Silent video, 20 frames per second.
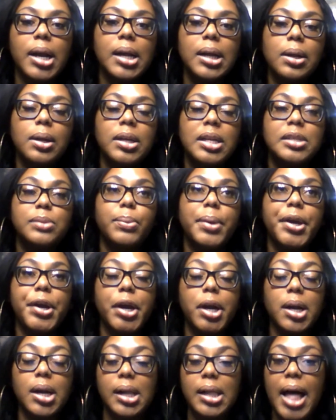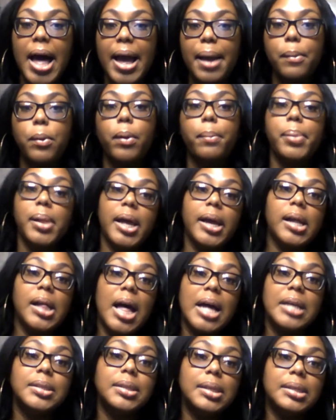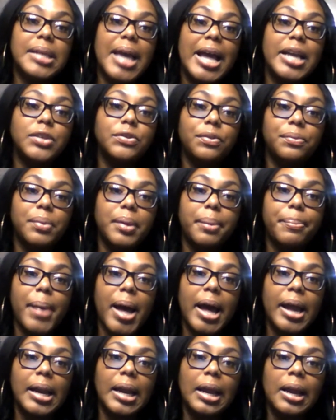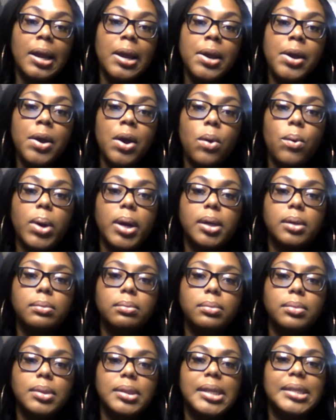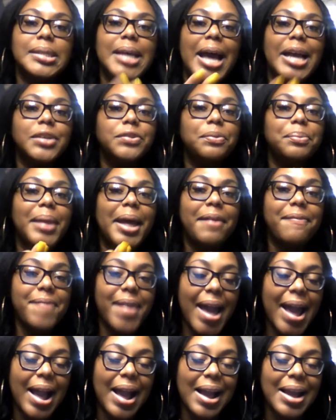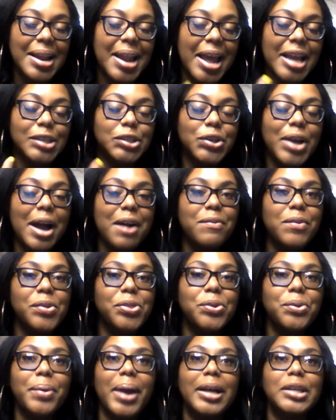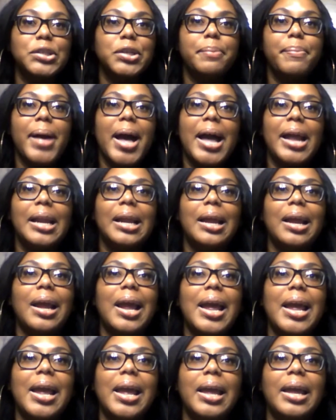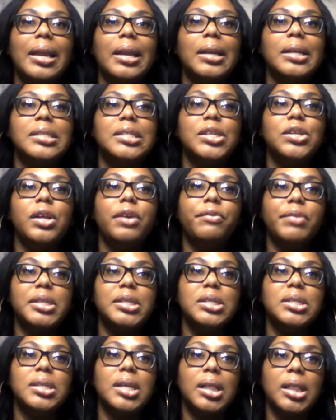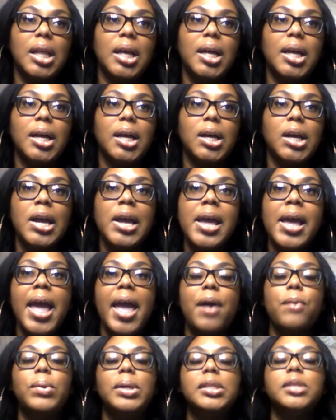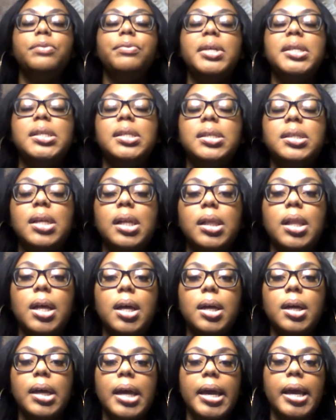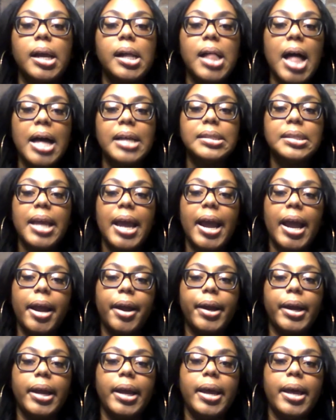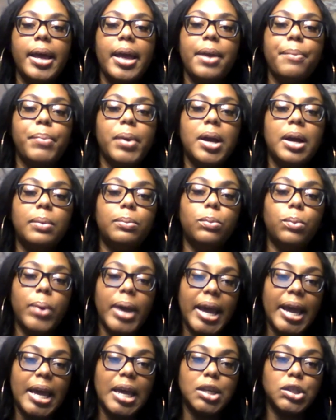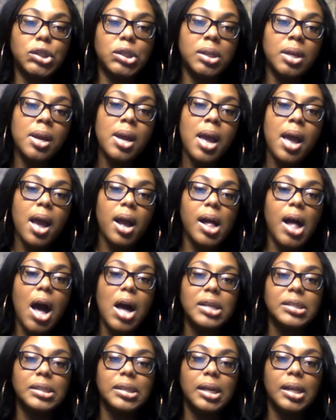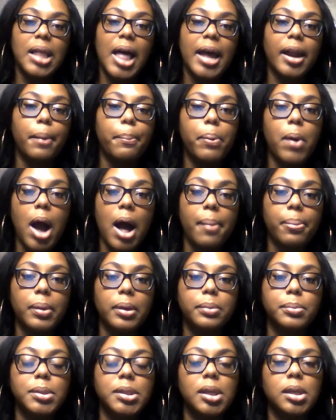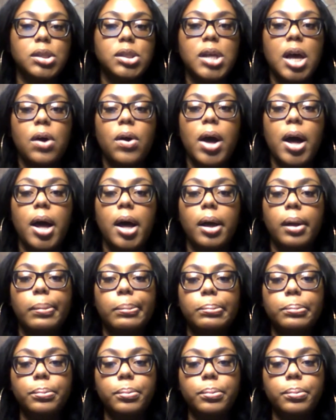is when your clot or blood clots detach from the body or detach from that vein and travel throughout your body until it reaches the lung. And once it reaches the lung, it clots that area and becomes wedged, causing a lot of problems. So a